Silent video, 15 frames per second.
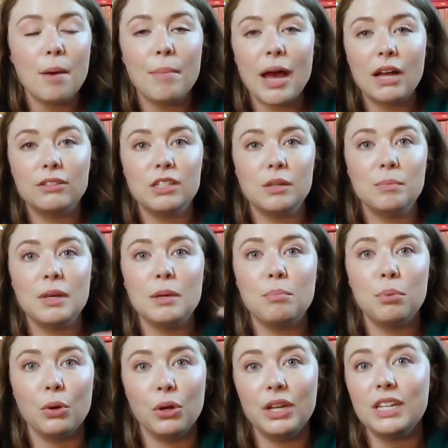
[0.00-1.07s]
about to be
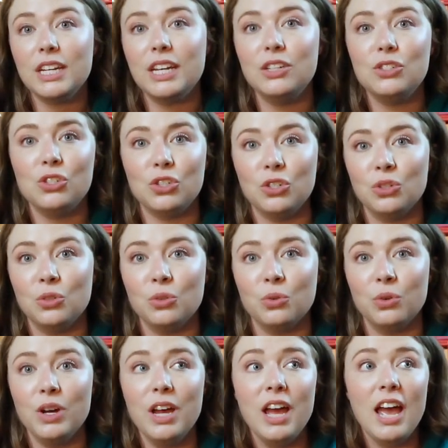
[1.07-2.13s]
put into